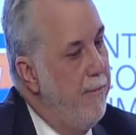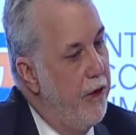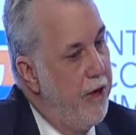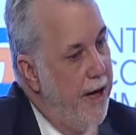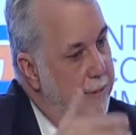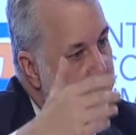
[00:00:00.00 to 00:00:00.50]

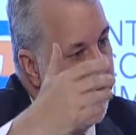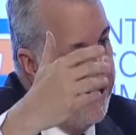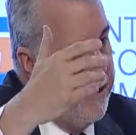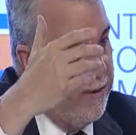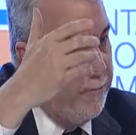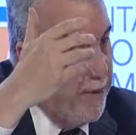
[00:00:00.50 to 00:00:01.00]
but again,
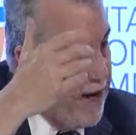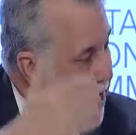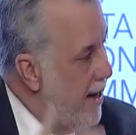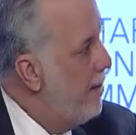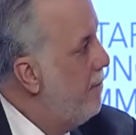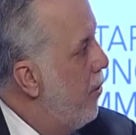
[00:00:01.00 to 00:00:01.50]
by
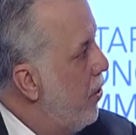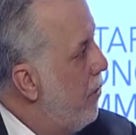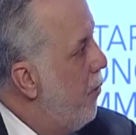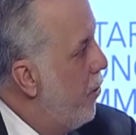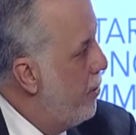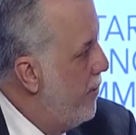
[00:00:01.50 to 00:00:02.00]
making it more,
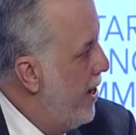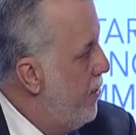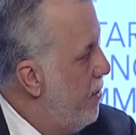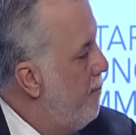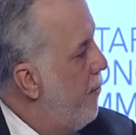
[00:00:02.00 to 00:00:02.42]
work better,